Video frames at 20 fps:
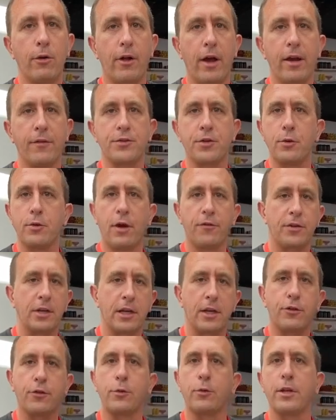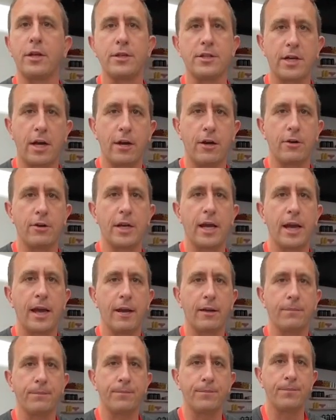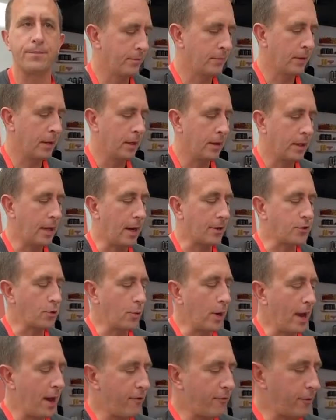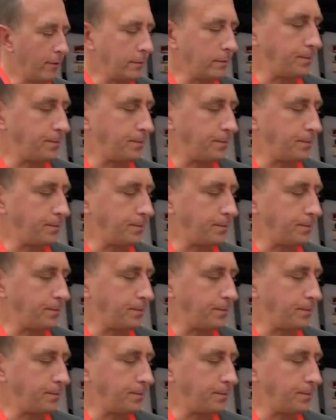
life, so enough to get through the entire day. Yeah, so we have,